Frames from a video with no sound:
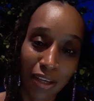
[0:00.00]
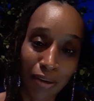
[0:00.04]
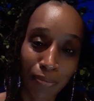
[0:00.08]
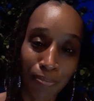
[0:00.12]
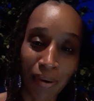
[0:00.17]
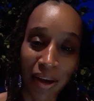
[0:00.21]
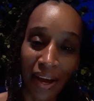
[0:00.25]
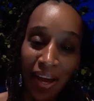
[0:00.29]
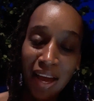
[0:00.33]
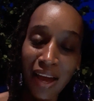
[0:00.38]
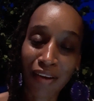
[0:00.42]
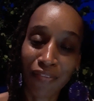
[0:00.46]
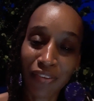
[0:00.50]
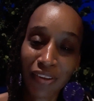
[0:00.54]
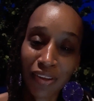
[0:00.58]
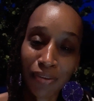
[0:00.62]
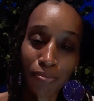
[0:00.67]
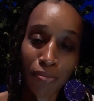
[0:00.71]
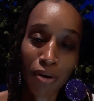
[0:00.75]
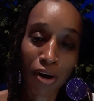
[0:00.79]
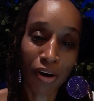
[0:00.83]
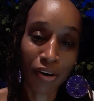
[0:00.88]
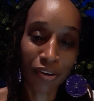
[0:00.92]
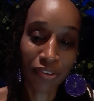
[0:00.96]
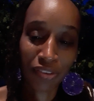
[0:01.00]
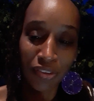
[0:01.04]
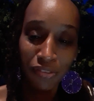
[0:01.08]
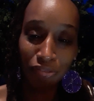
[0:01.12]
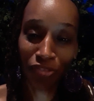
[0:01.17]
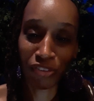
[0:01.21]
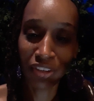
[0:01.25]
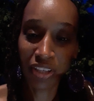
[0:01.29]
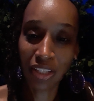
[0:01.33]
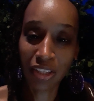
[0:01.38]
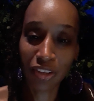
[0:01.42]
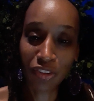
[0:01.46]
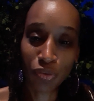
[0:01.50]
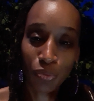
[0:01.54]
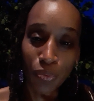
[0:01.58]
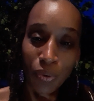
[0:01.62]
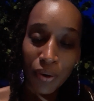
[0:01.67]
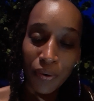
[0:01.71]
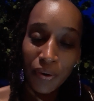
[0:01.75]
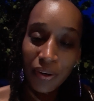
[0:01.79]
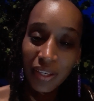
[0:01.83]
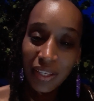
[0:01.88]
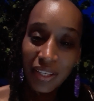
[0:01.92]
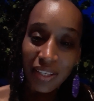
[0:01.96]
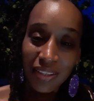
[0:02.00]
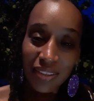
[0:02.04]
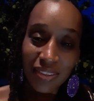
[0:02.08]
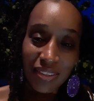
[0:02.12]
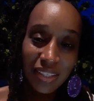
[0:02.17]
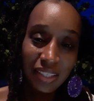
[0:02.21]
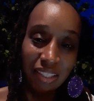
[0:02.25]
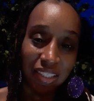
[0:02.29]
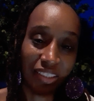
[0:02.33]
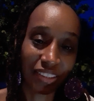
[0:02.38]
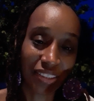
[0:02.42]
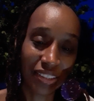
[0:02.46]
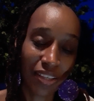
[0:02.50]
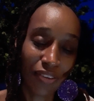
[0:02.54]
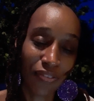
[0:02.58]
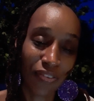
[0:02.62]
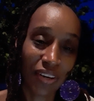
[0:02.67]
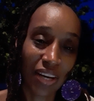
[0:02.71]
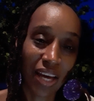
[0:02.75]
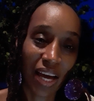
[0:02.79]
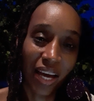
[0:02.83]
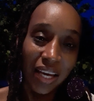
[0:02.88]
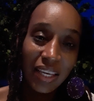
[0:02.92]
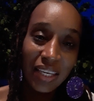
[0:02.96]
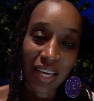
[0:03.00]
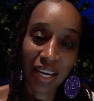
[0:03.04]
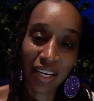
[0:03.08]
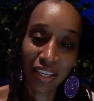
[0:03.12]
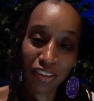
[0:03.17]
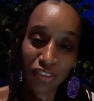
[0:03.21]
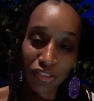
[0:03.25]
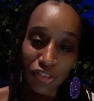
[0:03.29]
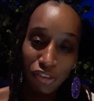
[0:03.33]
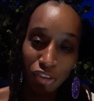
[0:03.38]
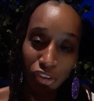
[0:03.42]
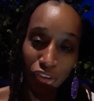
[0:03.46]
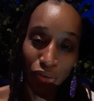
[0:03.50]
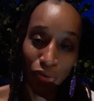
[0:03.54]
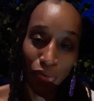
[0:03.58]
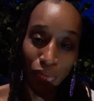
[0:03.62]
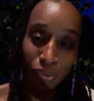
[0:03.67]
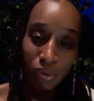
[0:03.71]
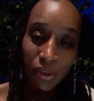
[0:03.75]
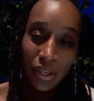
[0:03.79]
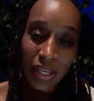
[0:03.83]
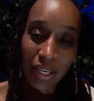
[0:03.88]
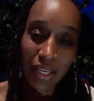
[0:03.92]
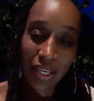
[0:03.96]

by having Mars and Venus where it is, and it's even highlighting to you,